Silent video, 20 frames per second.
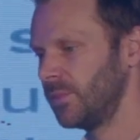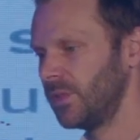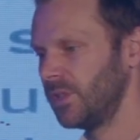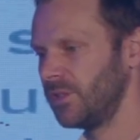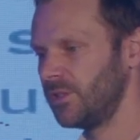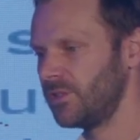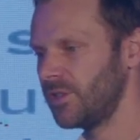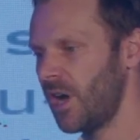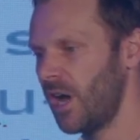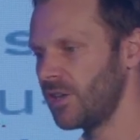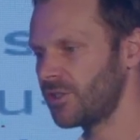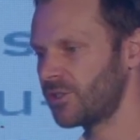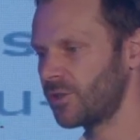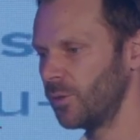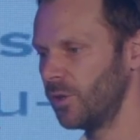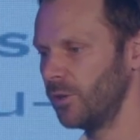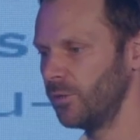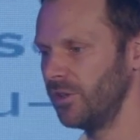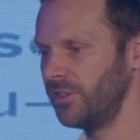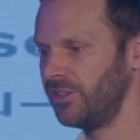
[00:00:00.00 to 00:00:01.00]

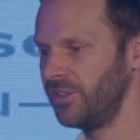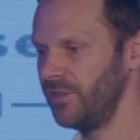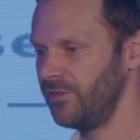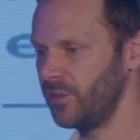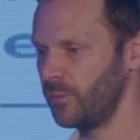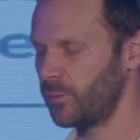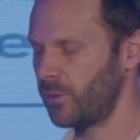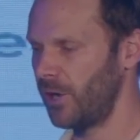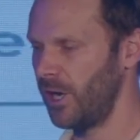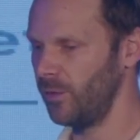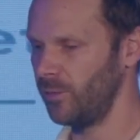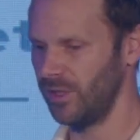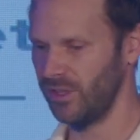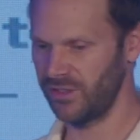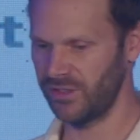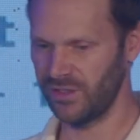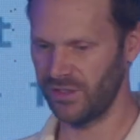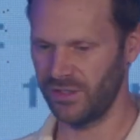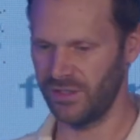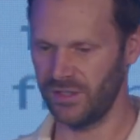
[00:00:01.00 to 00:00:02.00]
Joshua receives a
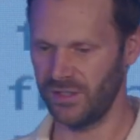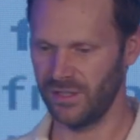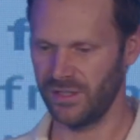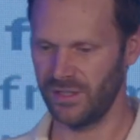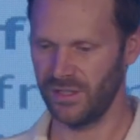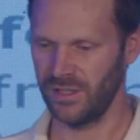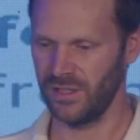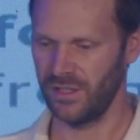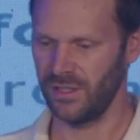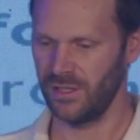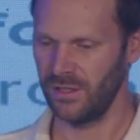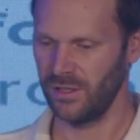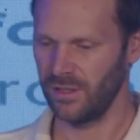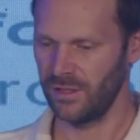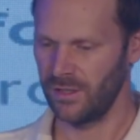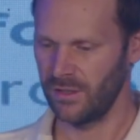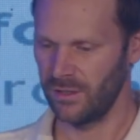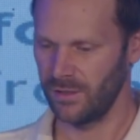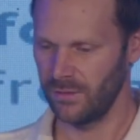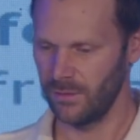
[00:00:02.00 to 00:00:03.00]
promise.
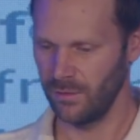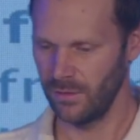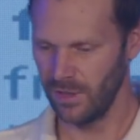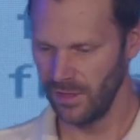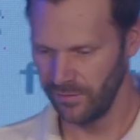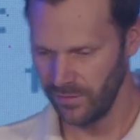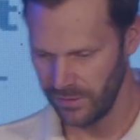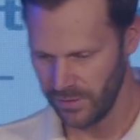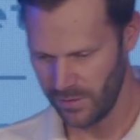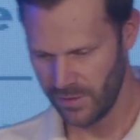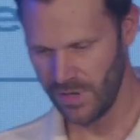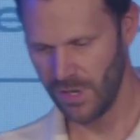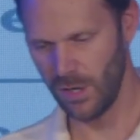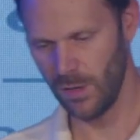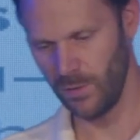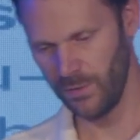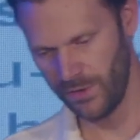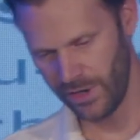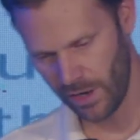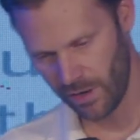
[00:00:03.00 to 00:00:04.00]
Wherever you
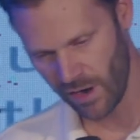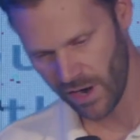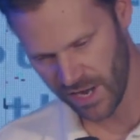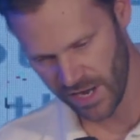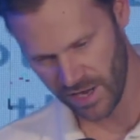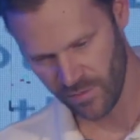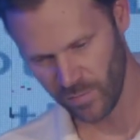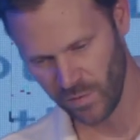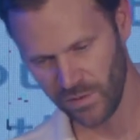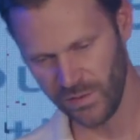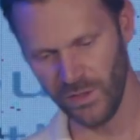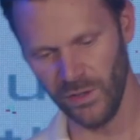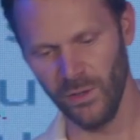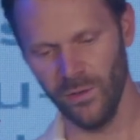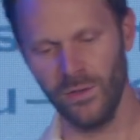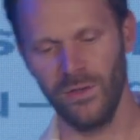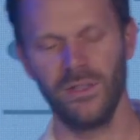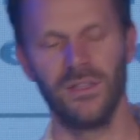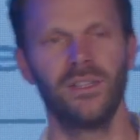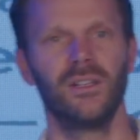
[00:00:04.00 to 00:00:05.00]
go, there I am with you.
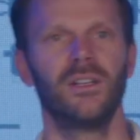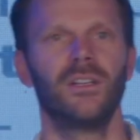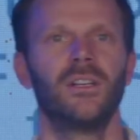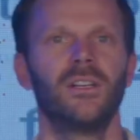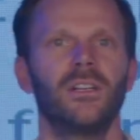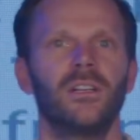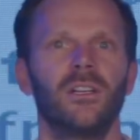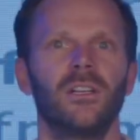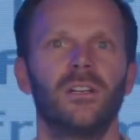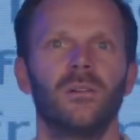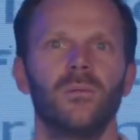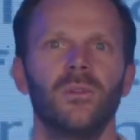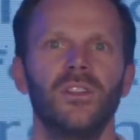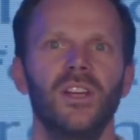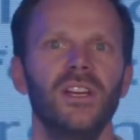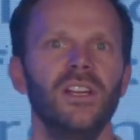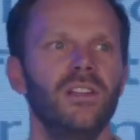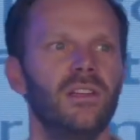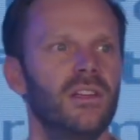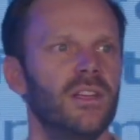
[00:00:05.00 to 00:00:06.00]
But
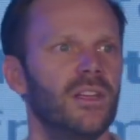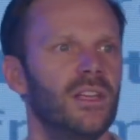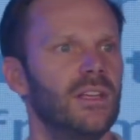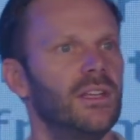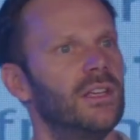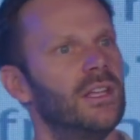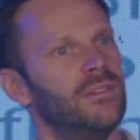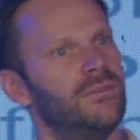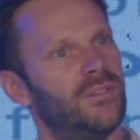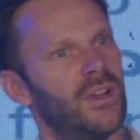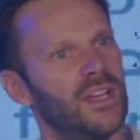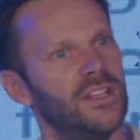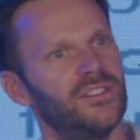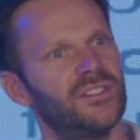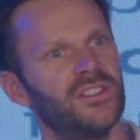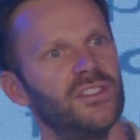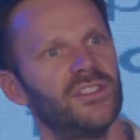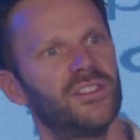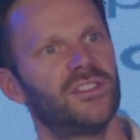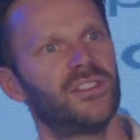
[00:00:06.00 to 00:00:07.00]
then he
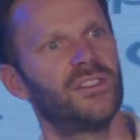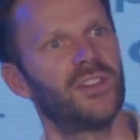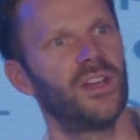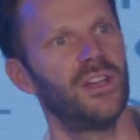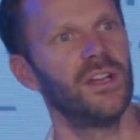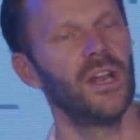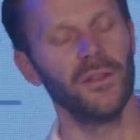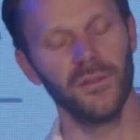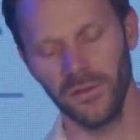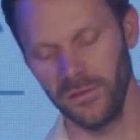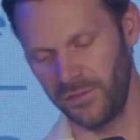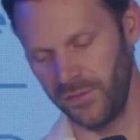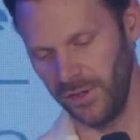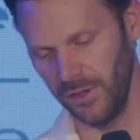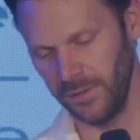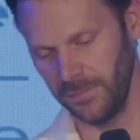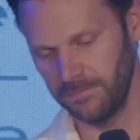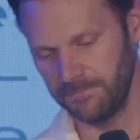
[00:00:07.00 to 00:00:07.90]
faces another fear.